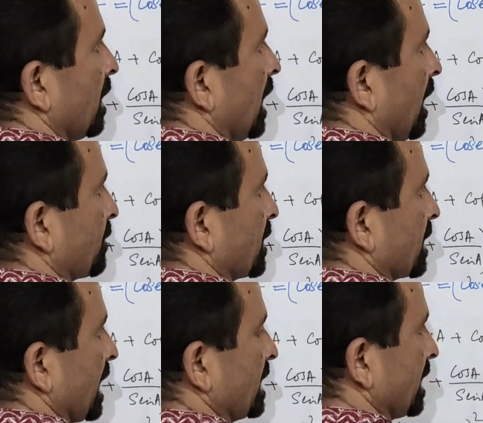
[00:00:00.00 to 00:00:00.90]
After
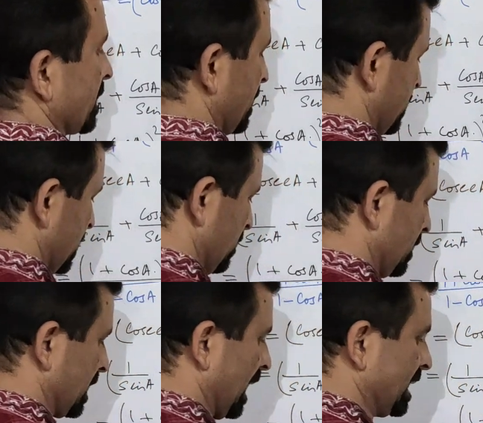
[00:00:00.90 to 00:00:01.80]
writing the
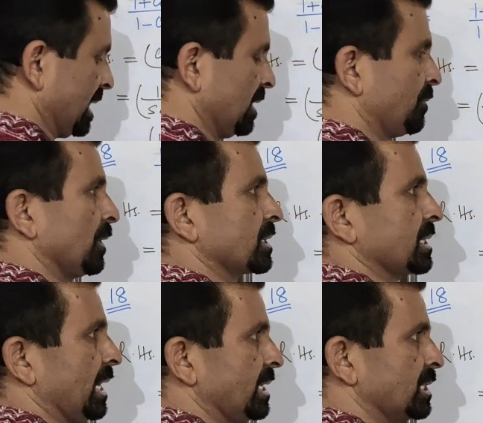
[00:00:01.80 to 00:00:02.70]
trigonometric identity for
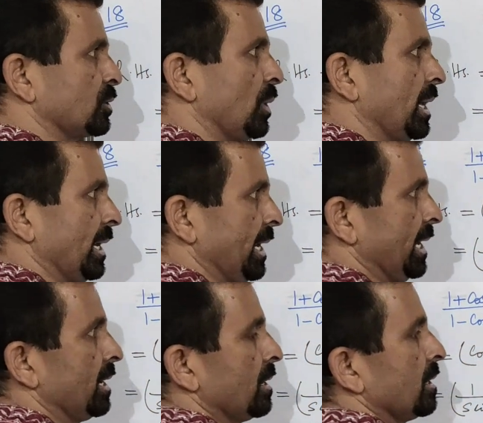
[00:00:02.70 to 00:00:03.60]
sine square
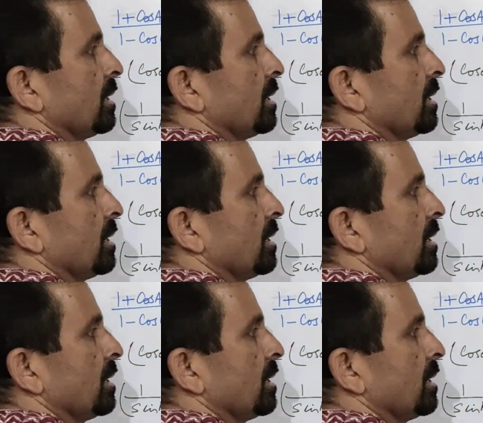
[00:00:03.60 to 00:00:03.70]
A,